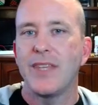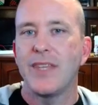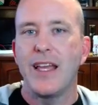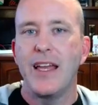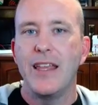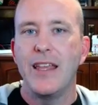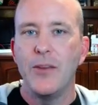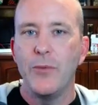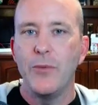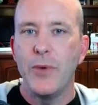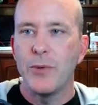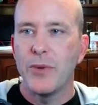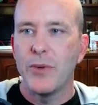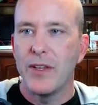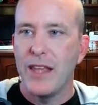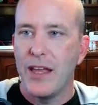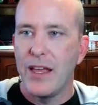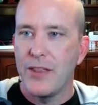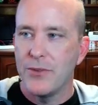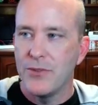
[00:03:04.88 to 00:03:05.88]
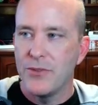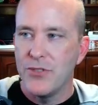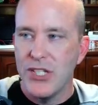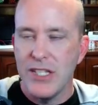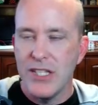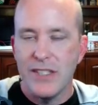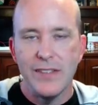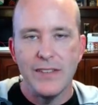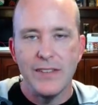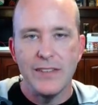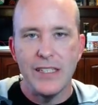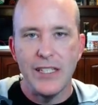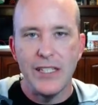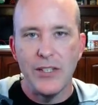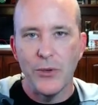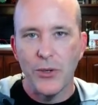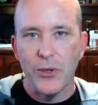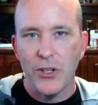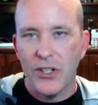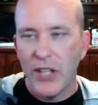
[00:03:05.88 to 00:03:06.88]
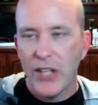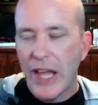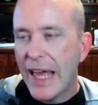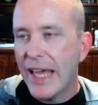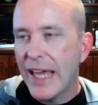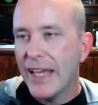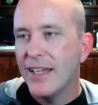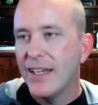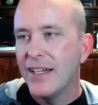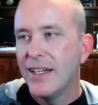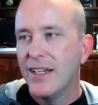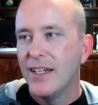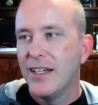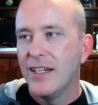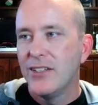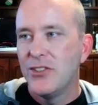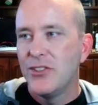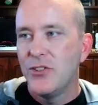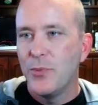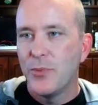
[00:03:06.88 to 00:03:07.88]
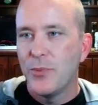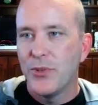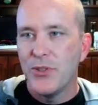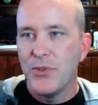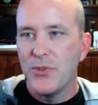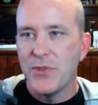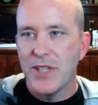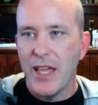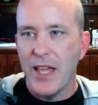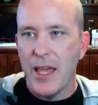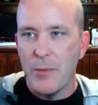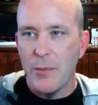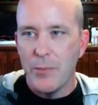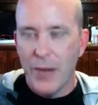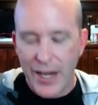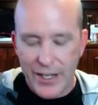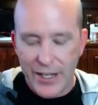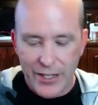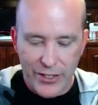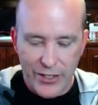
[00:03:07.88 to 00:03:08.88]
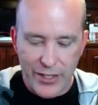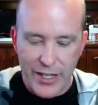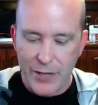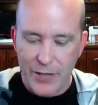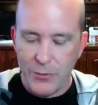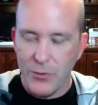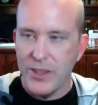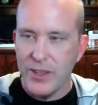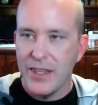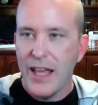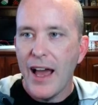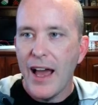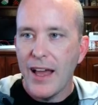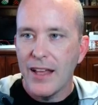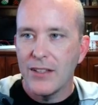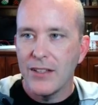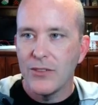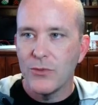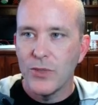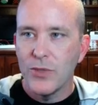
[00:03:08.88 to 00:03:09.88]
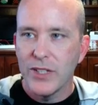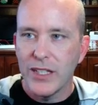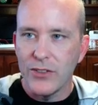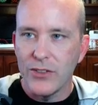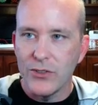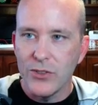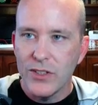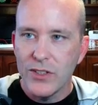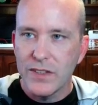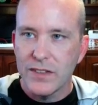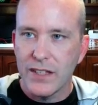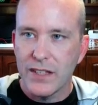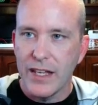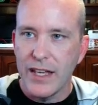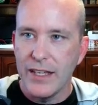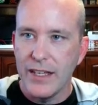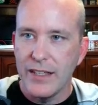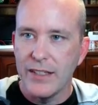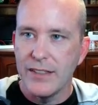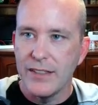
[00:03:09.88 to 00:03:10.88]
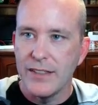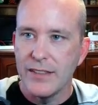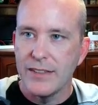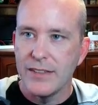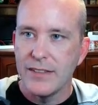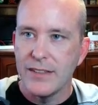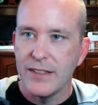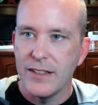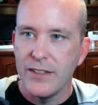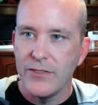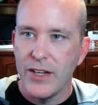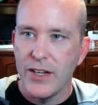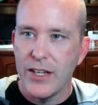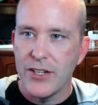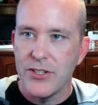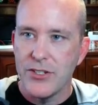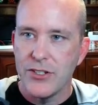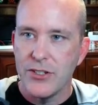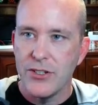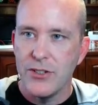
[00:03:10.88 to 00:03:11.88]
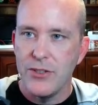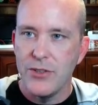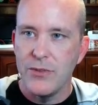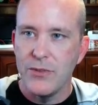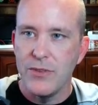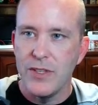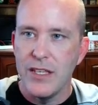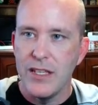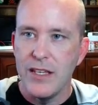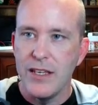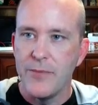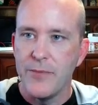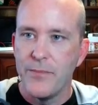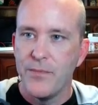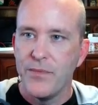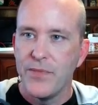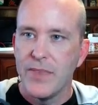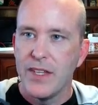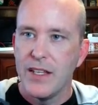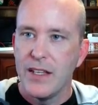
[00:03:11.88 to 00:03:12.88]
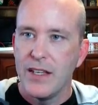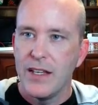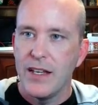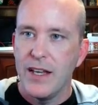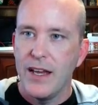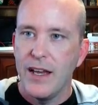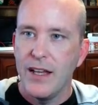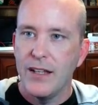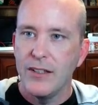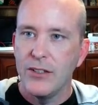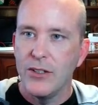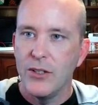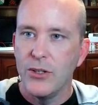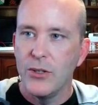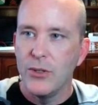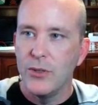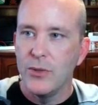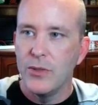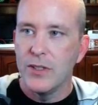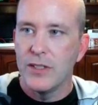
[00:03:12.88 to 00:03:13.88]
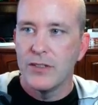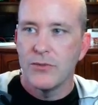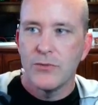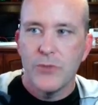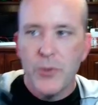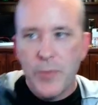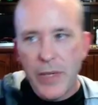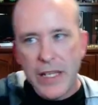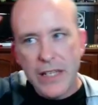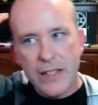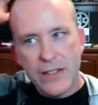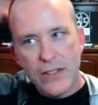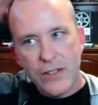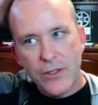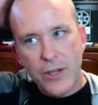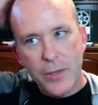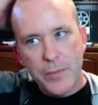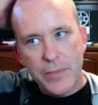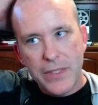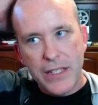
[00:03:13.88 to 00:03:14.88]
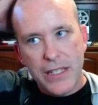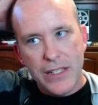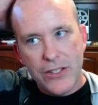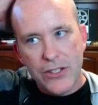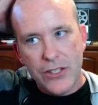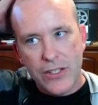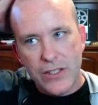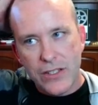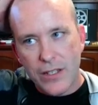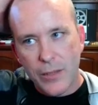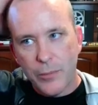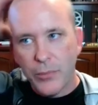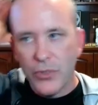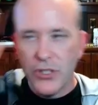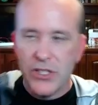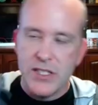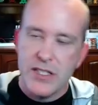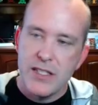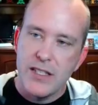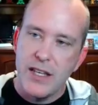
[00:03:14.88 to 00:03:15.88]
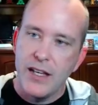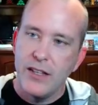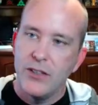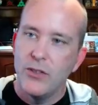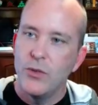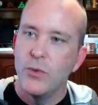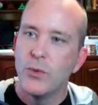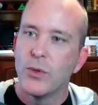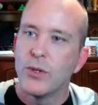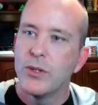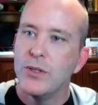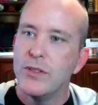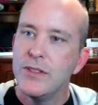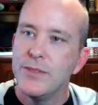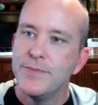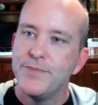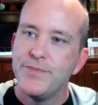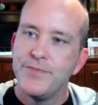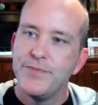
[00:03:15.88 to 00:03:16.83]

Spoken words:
and then we run that through GCC or clang to produce a binary. And what that really looks like is, if I show you the hello Ruby script, it's just a puts hello world.